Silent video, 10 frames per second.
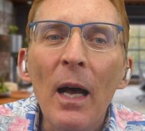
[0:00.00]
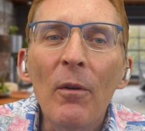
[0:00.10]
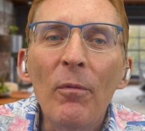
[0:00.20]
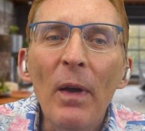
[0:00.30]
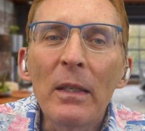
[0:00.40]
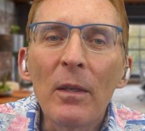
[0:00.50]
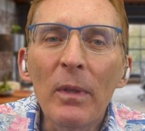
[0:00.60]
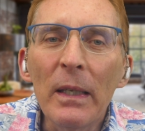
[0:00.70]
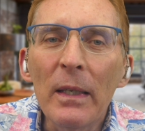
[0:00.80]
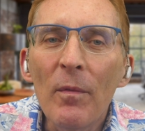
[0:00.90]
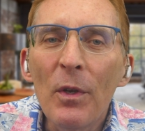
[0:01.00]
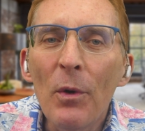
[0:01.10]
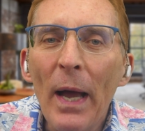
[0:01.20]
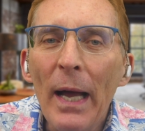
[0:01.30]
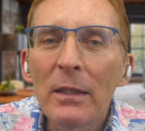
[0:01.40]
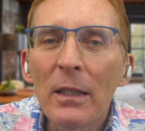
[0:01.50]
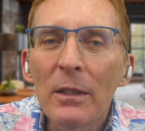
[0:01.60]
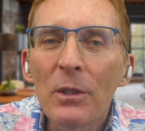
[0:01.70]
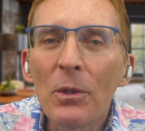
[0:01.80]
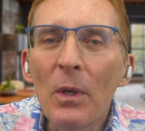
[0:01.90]
effectively giving you
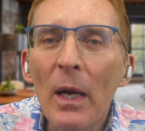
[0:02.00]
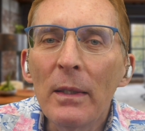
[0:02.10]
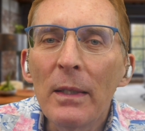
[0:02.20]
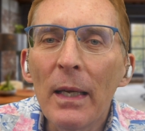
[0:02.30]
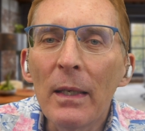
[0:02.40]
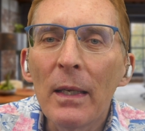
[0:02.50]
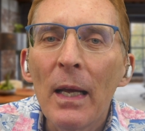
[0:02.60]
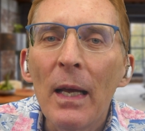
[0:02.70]
access to content